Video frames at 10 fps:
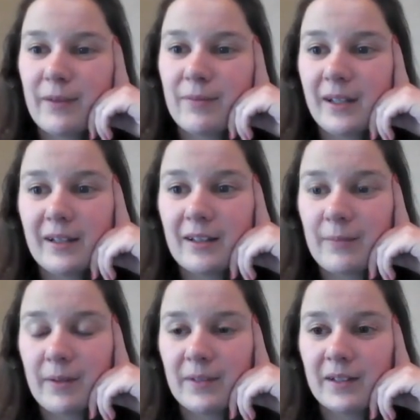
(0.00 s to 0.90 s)
my weekly
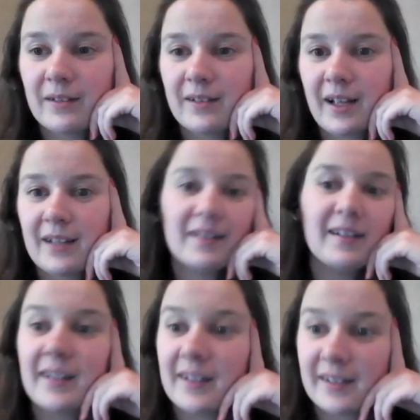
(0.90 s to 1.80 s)
commitments as it
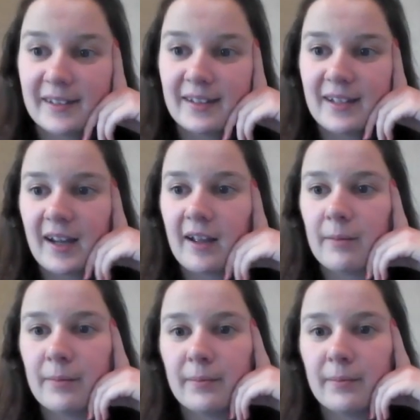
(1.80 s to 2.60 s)
is take up,